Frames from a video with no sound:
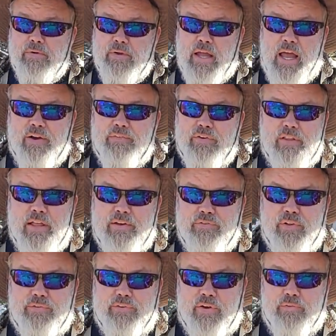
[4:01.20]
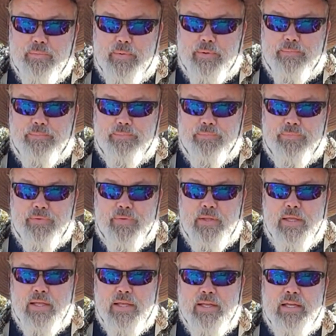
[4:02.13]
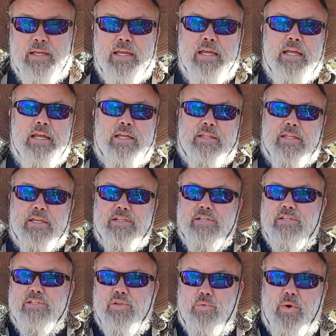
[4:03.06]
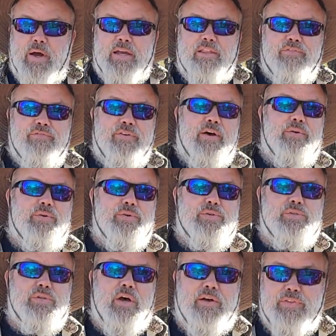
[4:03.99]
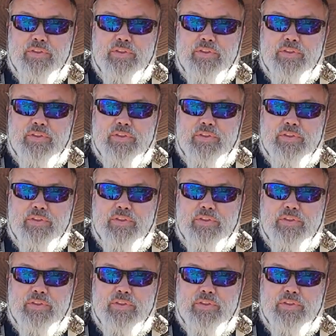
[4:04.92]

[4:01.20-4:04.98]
Every level of government. This is the way the founders saw it.